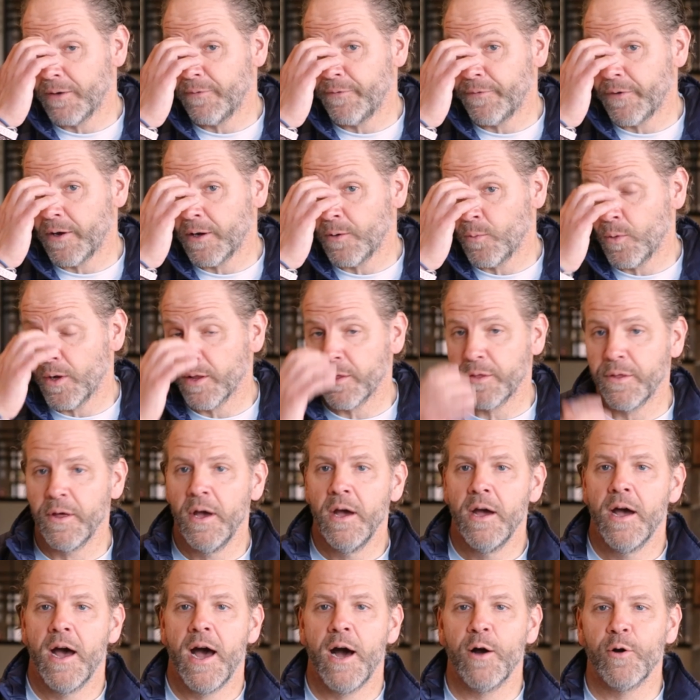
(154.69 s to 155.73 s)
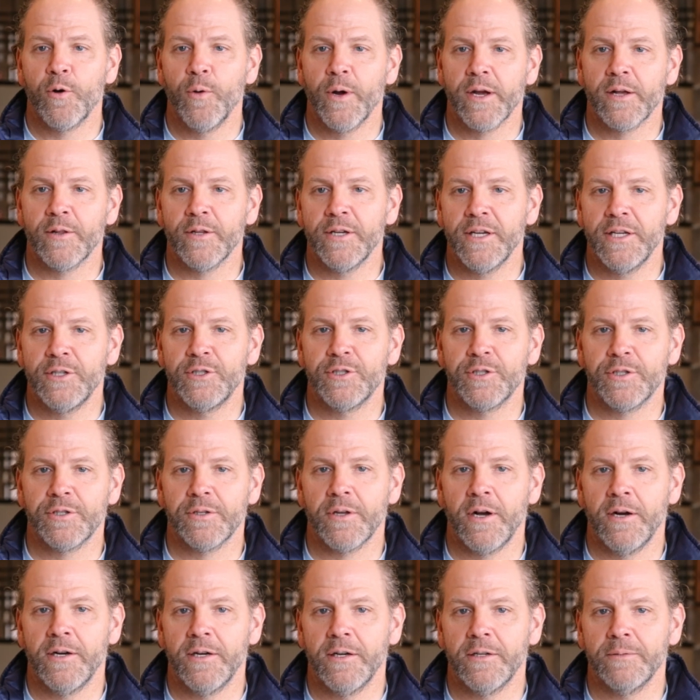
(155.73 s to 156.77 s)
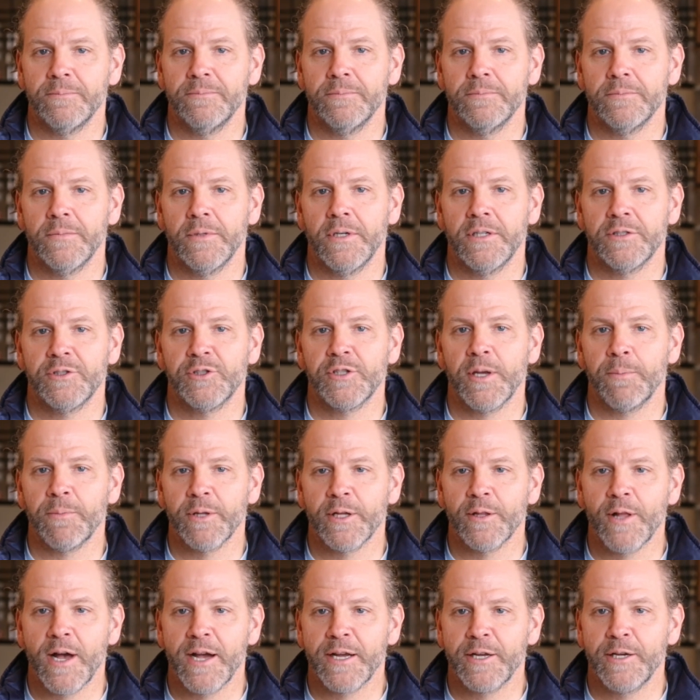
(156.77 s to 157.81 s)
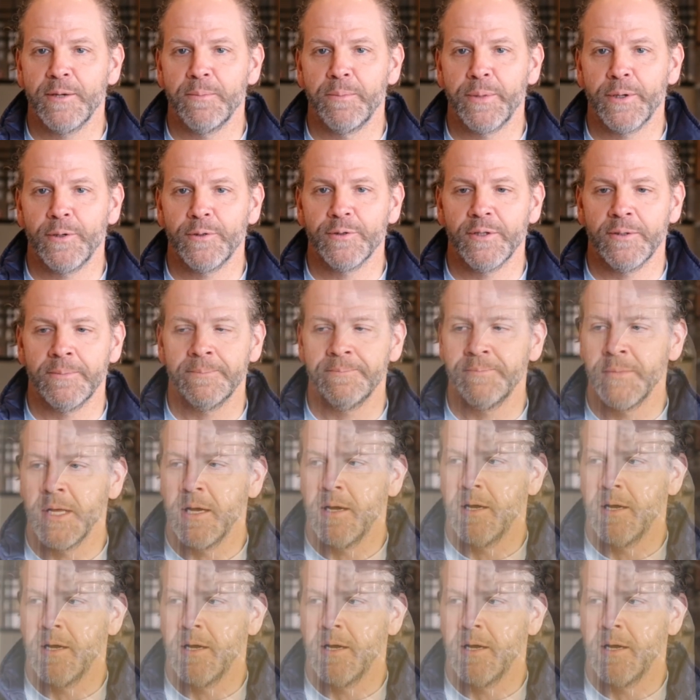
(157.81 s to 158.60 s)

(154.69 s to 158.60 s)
of fun with how quickly each um, assembly line could build them.